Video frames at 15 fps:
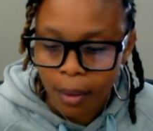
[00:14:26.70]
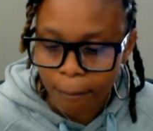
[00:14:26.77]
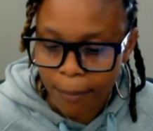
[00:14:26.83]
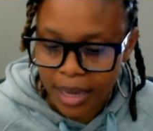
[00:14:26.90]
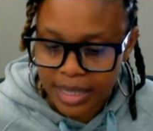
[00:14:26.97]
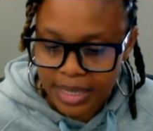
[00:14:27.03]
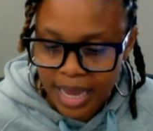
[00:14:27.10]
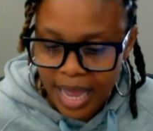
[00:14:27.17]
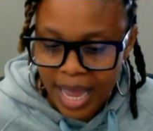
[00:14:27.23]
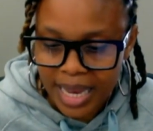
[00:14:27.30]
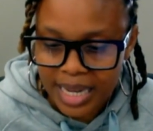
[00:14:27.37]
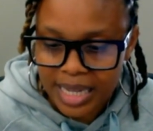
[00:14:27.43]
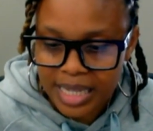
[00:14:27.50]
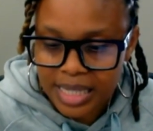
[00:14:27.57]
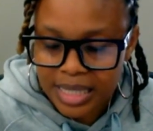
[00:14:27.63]
but
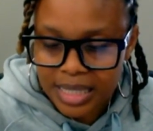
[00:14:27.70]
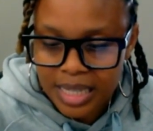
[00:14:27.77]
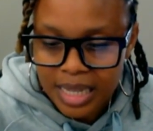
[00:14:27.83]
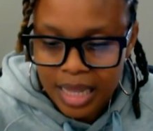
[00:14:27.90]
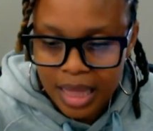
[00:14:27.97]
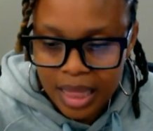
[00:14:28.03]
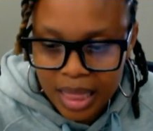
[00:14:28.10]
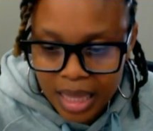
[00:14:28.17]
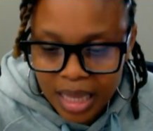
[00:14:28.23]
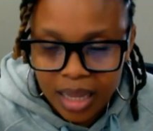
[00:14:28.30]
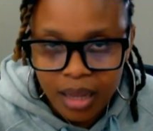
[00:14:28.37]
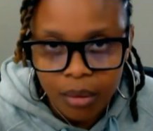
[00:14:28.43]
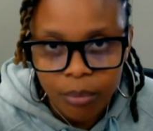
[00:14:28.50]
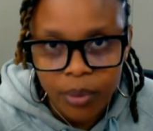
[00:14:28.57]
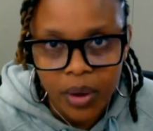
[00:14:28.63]
at least
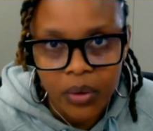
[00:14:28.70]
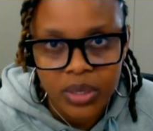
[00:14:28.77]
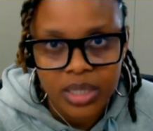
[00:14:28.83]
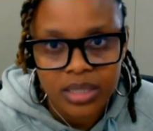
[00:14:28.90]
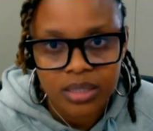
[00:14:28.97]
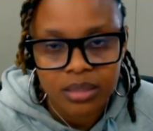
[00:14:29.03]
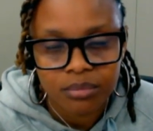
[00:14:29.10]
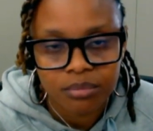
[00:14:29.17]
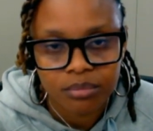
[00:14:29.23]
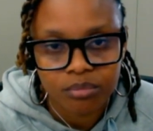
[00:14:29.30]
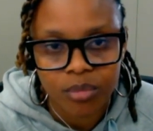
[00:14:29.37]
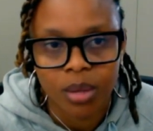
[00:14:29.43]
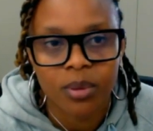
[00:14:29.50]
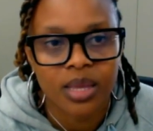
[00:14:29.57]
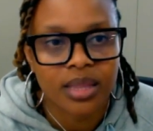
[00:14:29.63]
think about it
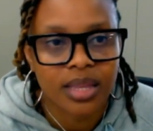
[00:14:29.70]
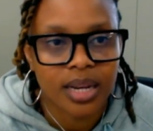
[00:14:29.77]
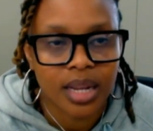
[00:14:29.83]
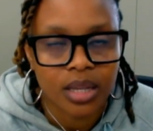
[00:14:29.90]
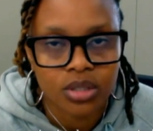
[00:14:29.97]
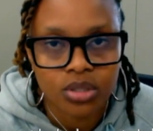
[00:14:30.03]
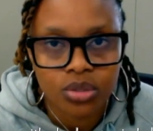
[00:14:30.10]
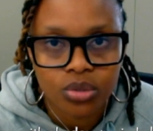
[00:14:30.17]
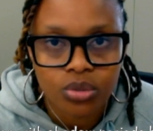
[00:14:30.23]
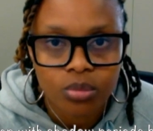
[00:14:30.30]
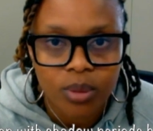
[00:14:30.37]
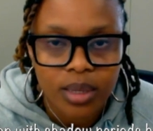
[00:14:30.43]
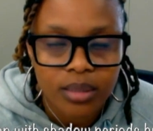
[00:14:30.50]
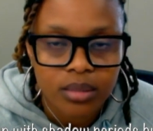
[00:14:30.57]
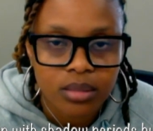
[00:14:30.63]
maybe in the next 2
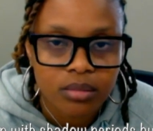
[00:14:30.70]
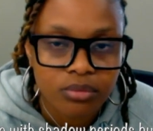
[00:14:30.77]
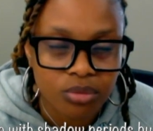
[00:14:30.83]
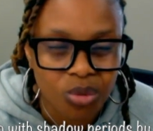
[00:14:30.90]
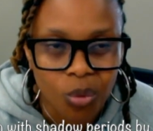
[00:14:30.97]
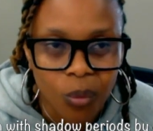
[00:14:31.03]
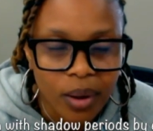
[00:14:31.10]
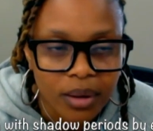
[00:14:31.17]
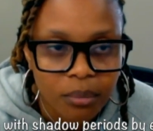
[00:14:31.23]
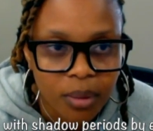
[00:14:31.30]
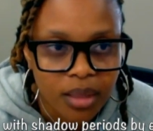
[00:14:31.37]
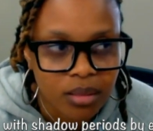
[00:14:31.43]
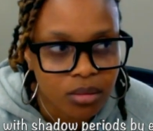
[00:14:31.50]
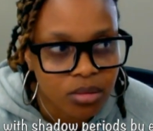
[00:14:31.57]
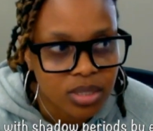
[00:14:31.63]
months or 1
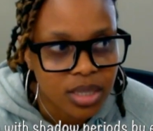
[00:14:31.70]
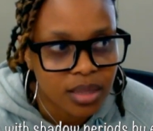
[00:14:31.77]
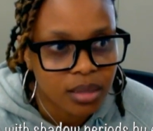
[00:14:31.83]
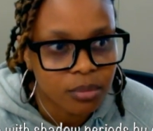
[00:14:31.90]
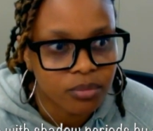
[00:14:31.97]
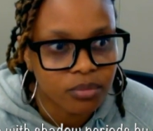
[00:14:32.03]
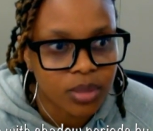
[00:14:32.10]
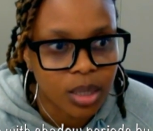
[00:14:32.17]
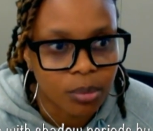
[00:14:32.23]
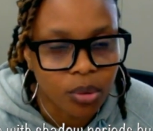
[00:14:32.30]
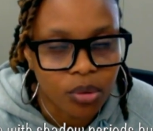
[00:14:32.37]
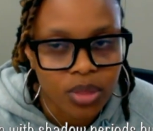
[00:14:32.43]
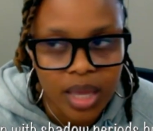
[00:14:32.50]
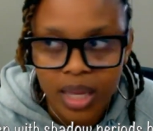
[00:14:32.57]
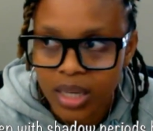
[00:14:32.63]
month, because I think they're
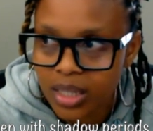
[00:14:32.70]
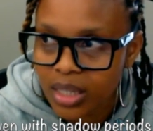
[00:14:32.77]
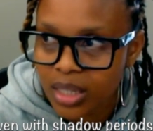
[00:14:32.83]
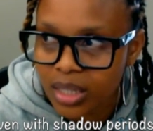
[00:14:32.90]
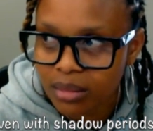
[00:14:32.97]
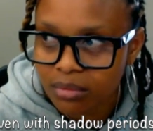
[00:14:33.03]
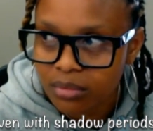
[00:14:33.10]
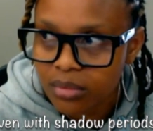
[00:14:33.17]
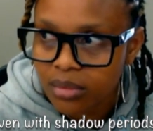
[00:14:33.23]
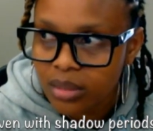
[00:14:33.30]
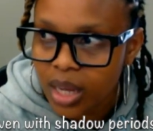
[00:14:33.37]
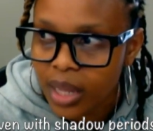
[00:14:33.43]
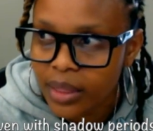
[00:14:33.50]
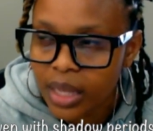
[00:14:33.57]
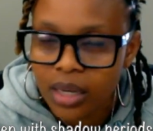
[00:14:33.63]
both ending
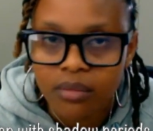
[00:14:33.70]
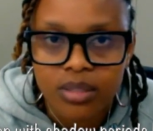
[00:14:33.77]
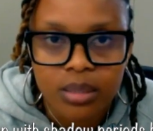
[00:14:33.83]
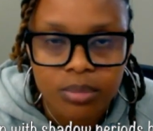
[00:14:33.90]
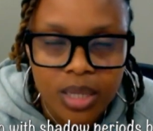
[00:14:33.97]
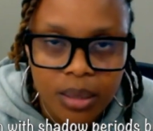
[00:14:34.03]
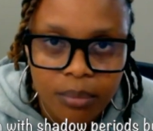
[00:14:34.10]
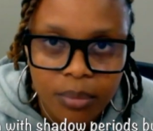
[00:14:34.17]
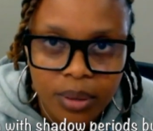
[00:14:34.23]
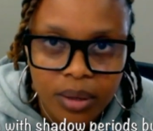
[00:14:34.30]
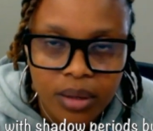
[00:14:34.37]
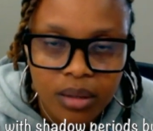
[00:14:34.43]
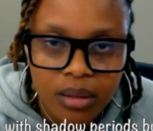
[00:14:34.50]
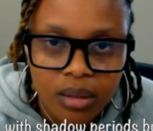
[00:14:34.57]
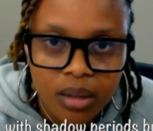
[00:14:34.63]
at the end of
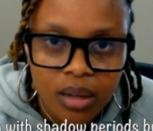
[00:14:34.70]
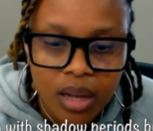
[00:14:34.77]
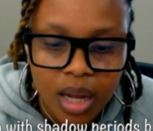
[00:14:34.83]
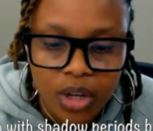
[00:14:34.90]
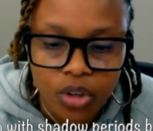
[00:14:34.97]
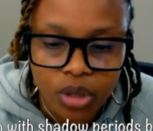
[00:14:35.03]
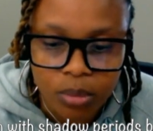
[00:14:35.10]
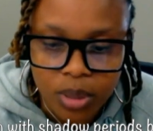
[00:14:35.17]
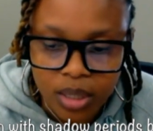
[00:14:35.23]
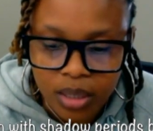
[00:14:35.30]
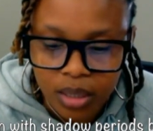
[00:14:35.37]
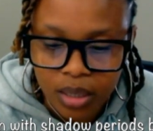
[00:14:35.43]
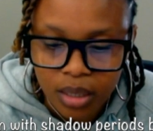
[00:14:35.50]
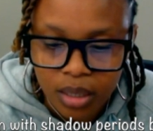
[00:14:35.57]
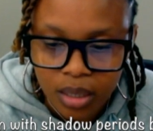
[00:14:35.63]
September. I'm going to
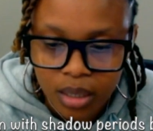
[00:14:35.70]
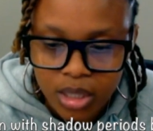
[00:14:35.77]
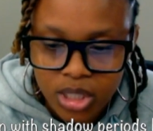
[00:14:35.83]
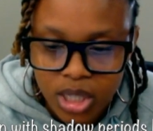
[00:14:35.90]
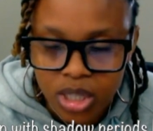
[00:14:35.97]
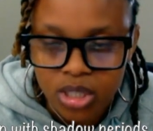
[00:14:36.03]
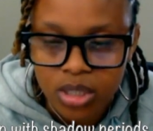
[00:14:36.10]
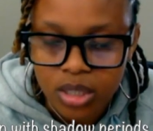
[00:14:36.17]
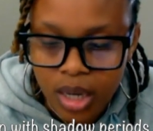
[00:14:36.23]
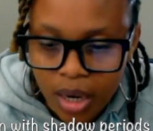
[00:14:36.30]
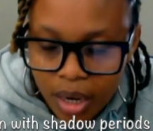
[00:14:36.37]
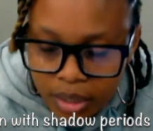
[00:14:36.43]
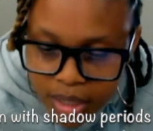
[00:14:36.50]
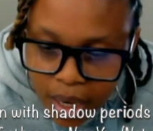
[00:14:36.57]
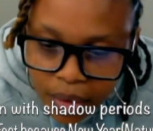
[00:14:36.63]
be stationed
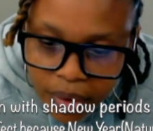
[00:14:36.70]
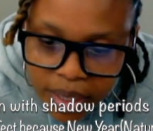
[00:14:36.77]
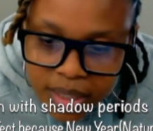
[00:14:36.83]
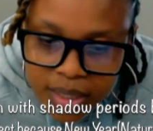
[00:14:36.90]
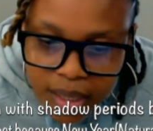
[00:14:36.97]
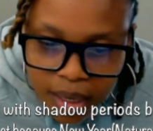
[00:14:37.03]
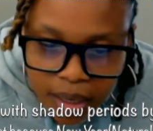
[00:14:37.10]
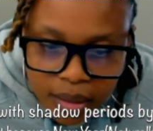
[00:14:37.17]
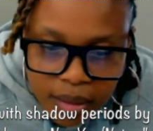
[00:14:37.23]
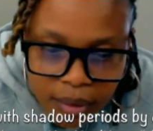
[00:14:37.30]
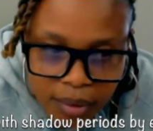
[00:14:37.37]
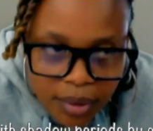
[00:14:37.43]
direct again,